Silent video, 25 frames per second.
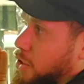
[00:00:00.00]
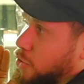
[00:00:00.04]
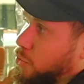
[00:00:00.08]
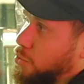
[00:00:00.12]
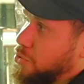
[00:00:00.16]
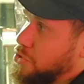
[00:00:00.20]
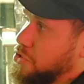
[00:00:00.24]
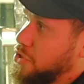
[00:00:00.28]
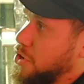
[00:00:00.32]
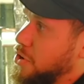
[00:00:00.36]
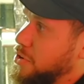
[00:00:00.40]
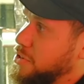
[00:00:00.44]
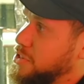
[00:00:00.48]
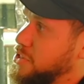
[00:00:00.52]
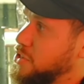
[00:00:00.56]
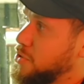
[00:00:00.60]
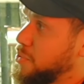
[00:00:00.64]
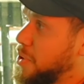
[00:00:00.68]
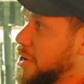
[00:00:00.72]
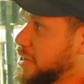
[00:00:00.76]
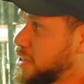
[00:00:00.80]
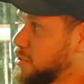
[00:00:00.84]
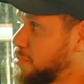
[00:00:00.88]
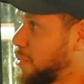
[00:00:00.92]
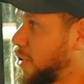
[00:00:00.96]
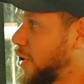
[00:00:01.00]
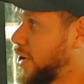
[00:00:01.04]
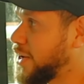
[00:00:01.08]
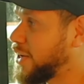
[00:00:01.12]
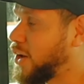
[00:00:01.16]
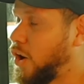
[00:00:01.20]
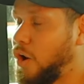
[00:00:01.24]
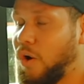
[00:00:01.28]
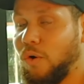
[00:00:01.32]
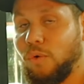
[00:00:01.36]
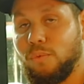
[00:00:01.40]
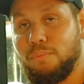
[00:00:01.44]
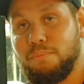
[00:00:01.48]
and also it's directed by
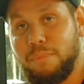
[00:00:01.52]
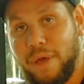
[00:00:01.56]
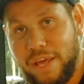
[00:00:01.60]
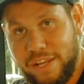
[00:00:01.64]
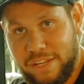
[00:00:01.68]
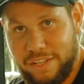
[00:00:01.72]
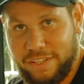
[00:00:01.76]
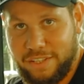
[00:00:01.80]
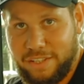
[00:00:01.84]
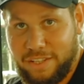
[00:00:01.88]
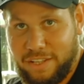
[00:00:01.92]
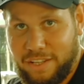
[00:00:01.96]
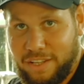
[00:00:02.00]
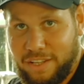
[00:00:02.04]
Cole Bennett.